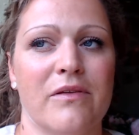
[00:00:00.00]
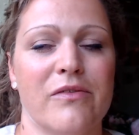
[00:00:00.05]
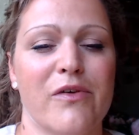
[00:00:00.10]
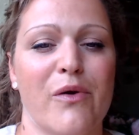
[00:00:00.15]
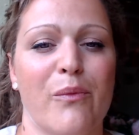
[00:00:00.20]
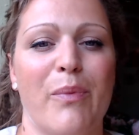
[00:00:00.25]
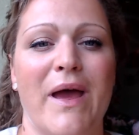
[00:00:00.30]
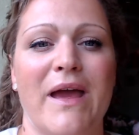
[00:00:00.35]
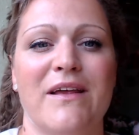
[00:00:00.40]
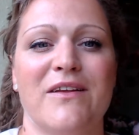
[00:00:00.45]

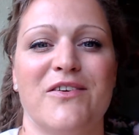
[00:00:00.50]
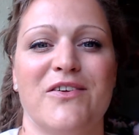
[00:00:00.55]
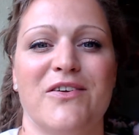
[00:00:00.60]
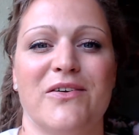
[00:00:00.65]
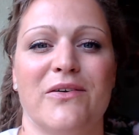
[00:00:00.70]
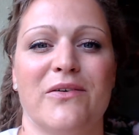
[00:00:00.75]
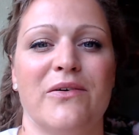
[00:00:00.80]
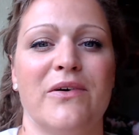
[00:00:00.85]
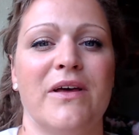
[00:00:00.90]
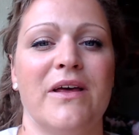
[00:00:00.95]
back
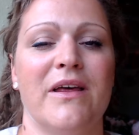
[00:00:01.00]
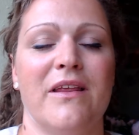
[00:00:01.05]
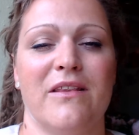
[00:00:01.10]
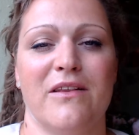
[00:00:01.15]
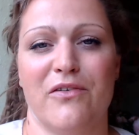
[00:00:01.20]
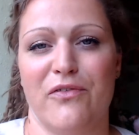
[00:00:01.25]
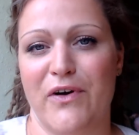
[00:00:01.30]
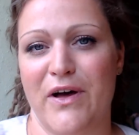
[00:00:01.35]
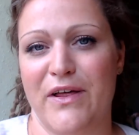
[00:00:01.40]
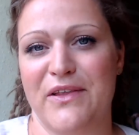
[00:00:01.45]
to the
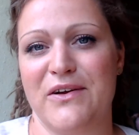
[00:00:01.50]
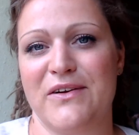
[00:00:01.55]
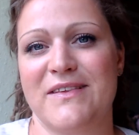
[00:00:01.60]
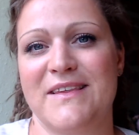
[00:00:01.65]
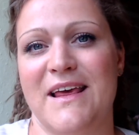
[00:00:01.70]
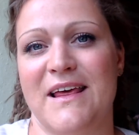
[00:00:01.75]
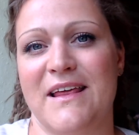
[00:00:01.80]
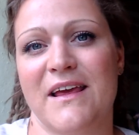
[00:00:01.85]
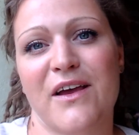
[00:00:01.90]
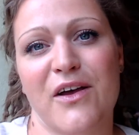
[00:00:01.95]
father
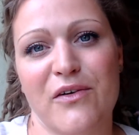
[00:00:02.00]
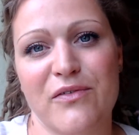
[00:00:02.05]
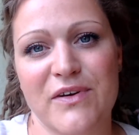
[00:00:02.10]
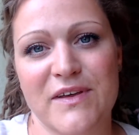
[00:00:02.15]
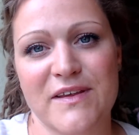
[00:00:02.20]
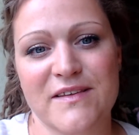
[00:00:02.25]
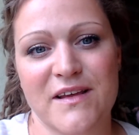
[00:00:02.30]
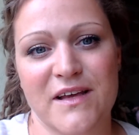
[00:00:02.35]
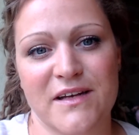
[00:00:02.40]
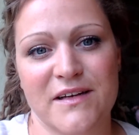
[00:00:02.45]
telling of
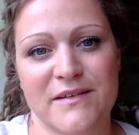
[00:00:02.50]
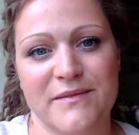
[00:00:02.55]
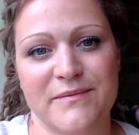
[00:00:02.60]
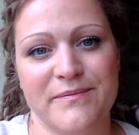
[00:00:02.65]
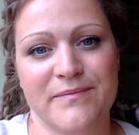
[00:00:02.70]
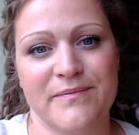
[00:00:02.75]
his son.